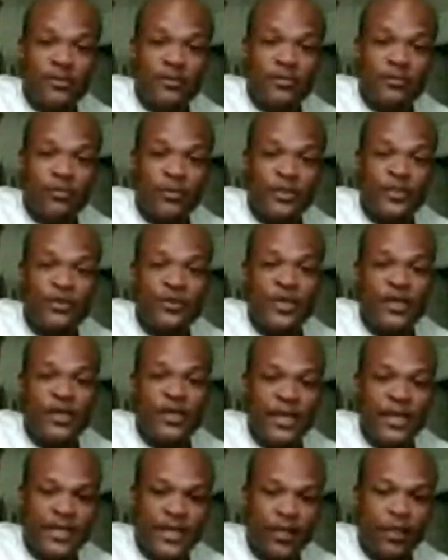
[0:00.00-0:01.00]
Once you get
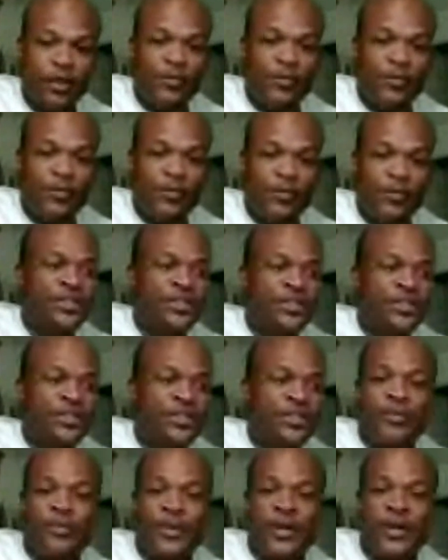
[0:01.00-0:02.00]
that dealer membership
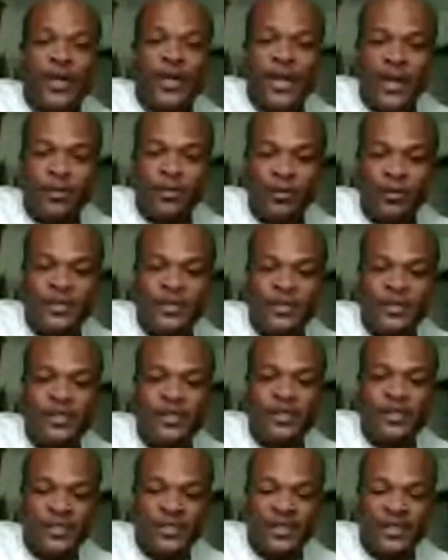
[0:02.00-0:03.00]
and able to
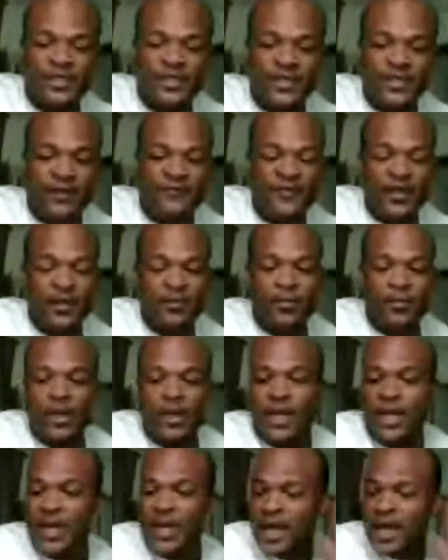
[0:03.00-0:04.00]
send stuff in, but
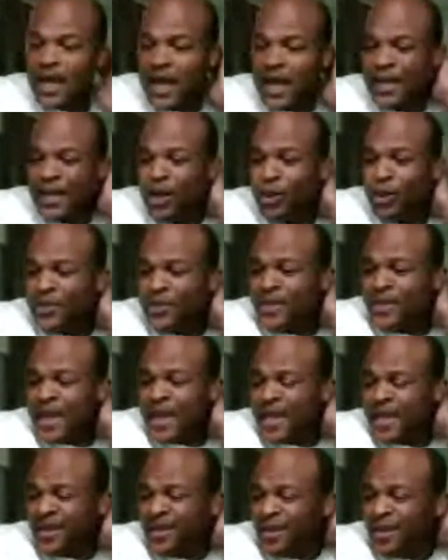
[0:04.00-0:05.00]
I know with that,
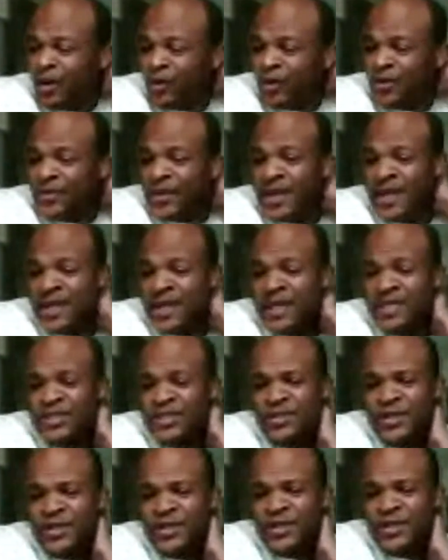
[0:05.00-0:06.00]
only thing is you got
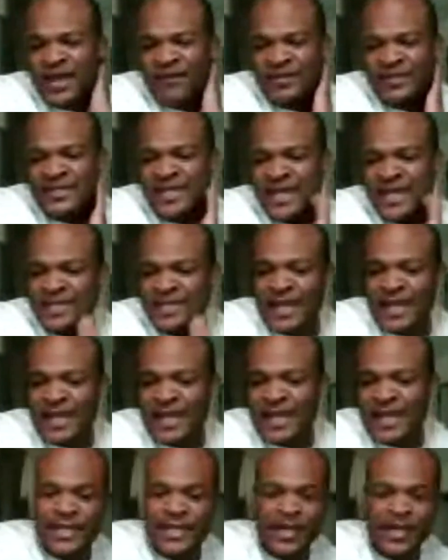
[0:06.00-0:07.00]
to have a tax ID
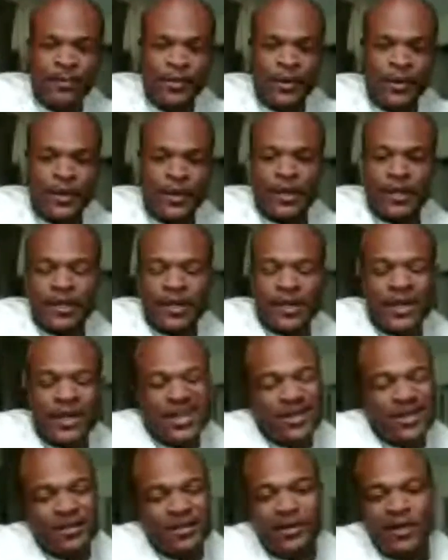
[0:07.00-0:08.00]
number, and
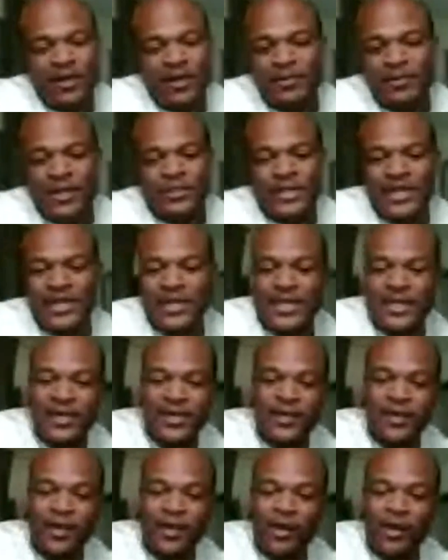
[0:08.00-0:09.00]
I'm not trying to get into
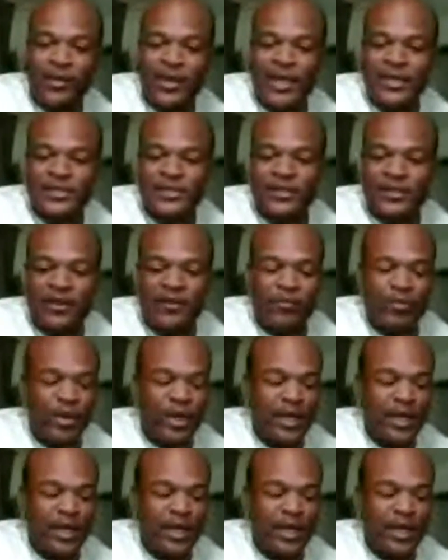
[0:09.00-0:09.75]
all that stuff, but